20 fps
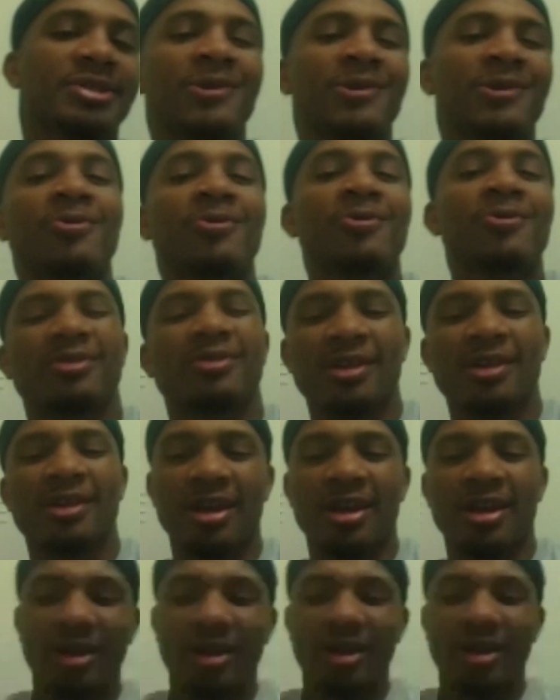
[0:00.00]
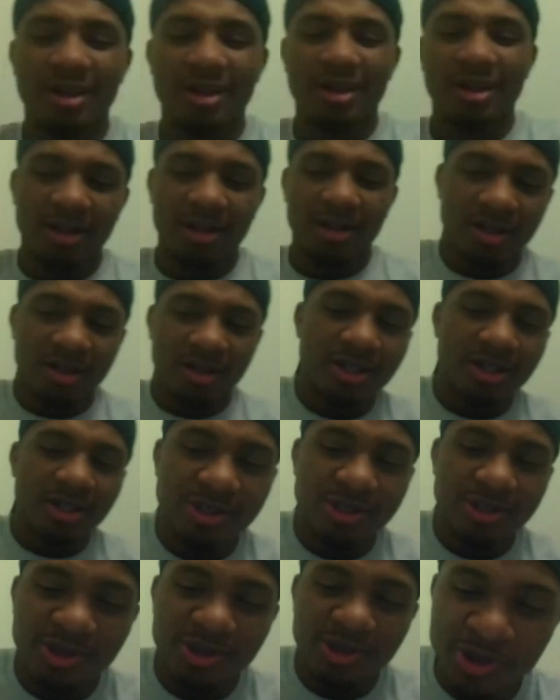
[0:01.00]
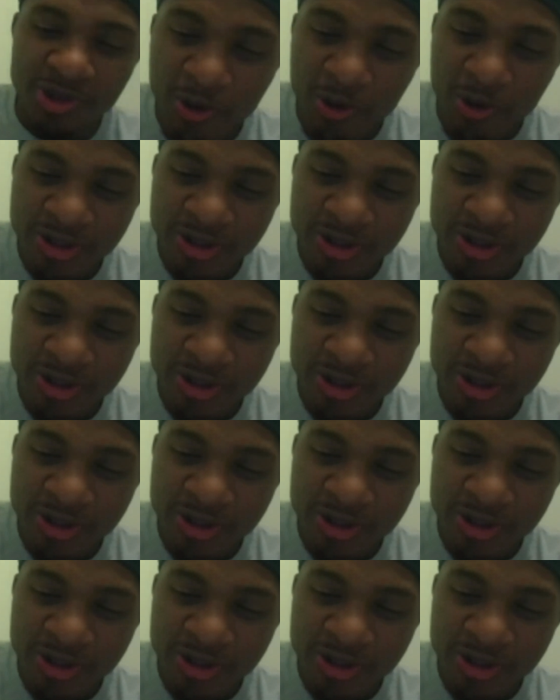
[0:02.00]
do you think Georgia's